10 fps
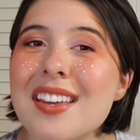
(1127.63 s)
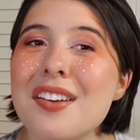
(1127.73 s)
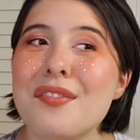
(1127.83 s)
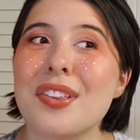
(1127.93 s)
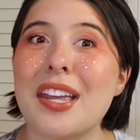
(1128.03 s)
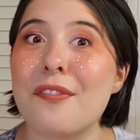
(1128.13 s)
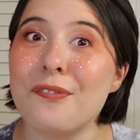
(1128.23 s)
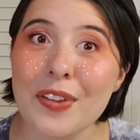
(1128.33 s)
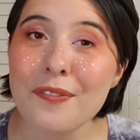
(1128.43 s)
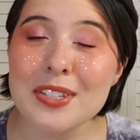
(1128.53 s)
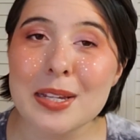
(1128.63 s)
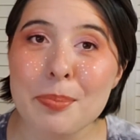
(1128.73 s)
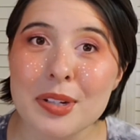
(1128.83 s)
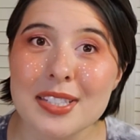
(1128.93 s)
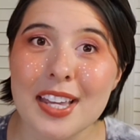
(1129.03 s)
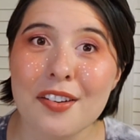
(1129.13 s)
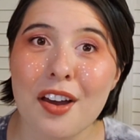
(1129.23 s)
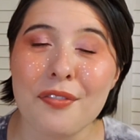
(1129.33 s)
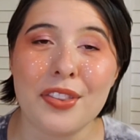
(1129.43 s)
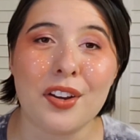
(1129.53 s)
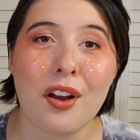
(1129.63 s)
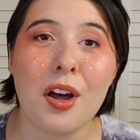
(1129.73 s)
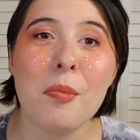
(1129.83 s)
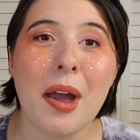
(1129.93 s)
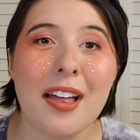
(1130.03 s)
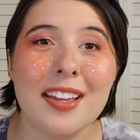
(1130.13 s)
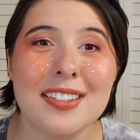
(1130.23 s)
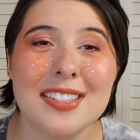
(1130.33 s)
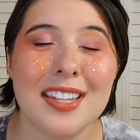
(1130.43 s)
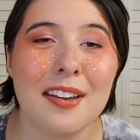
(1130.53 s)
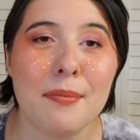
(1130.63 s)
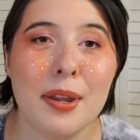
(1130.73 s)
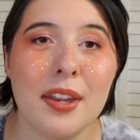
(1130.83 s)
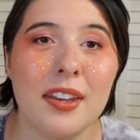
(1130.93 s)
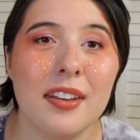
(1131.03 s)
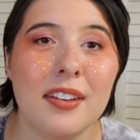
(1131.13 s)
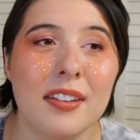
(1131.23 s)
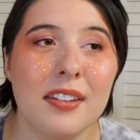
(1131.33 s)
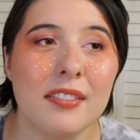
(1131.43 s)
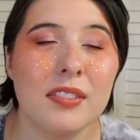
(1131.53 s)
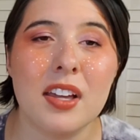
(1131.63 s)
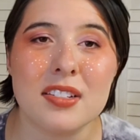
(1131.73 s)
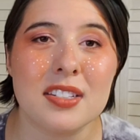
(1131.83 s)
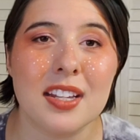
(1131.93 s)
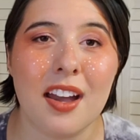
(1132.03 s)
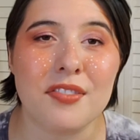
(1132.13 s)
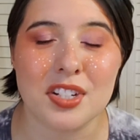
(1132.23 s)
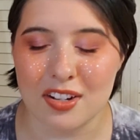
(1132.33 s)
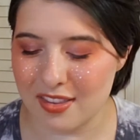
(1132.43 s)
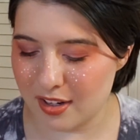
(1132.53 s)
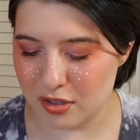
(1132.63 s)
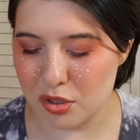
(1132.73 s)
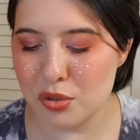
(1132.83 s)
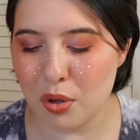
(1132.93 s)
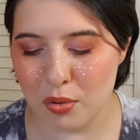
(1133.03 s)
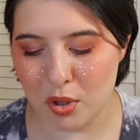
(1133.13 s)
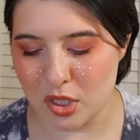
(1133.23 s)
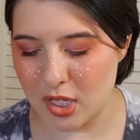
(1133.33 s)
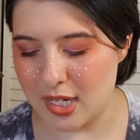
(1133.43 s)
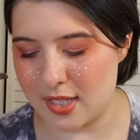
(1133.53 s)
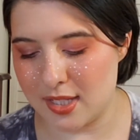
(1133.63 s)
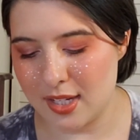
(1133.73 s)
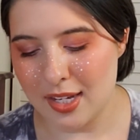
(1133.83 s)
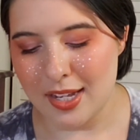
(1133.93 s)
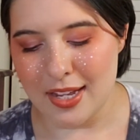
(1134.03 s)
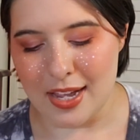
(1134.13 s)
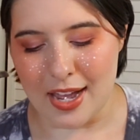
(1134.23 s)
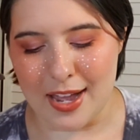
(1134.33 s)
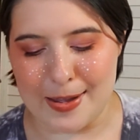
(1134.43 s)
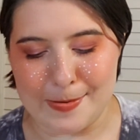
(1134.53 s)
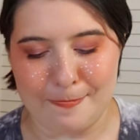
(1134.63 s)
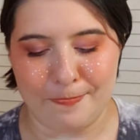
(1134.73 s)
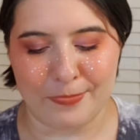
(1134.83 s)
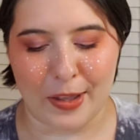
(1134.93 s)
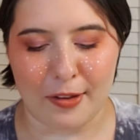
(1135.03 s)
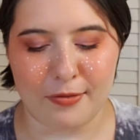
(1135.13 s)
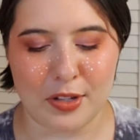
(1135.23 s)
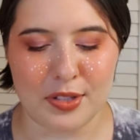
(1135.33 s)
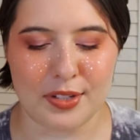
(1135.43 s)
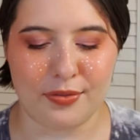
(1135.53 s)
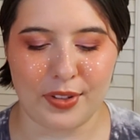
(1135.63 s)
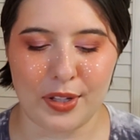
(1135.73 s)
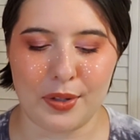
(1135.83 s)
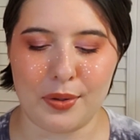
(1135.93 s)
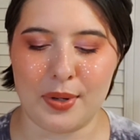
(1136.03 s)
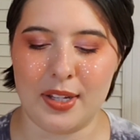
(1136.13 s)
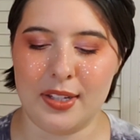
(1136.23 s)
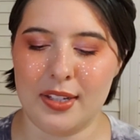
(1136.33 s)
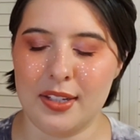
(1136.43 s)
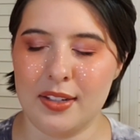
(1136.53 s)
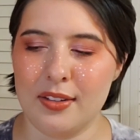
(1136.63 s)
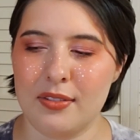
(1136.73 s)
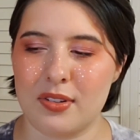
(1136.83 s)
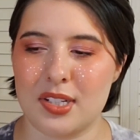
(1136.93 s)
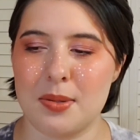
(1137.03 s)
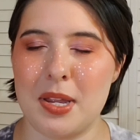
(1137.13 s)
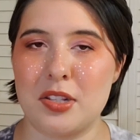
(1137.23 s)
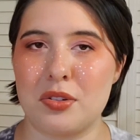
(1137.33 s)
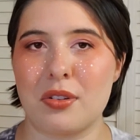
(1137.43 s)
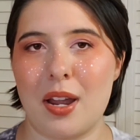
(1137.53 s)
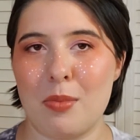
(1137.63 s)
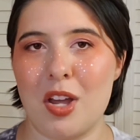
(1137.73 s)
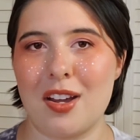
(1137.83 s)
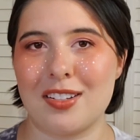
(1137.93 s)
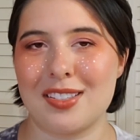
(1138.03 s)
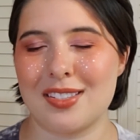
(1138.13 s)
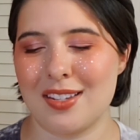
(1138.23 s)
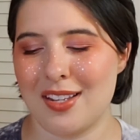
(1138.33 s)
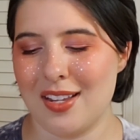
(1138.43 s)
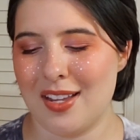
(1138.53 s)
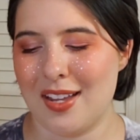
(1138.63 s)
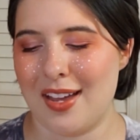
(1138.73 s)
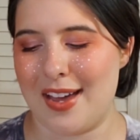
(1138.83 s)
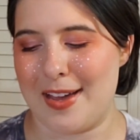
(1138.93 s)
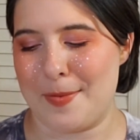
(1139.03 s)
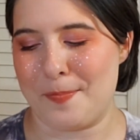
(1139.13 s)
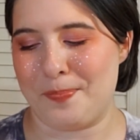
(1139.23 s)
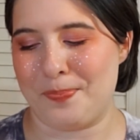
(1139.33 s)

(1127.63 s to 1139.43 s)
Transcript: for like 50% off, and they're all palettes that I've been lusting after that are so gorgeous. I've used a few for some Instagram looks. But